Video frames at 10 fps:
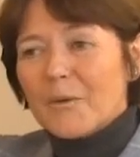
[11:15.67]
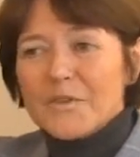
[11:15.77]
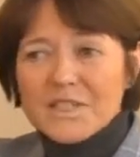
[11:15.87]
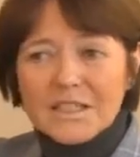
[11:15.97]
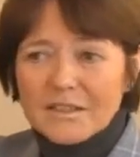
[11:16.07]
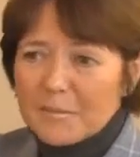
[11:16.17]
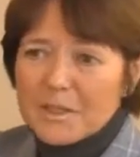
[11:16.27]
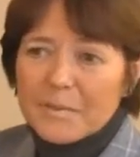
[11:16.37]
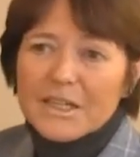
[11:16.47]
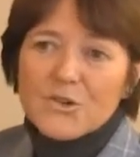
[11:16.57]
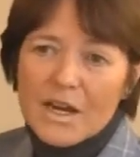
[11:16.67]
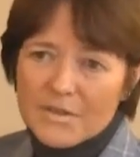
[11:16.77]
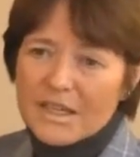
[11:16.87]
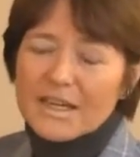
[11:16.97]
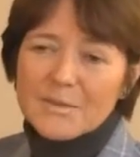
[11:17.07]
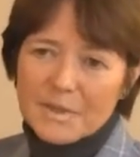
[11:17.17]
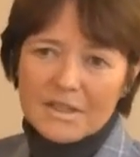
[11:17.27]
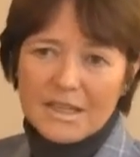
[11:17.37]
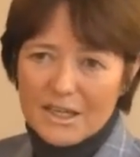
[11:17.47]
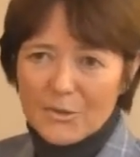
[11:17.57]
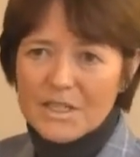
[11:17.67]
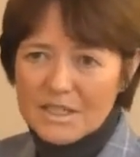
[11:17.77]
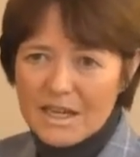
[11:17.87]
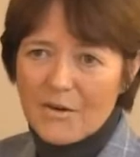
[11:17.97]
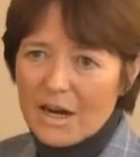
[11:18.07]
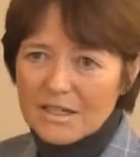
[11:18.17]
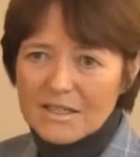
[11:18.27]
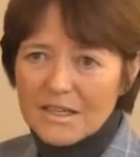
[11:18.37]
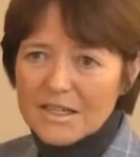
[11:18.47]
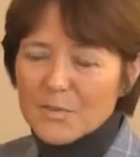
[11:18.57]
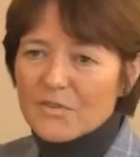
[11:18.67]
We've seen, I mean, the big driver there has been the increase in air access.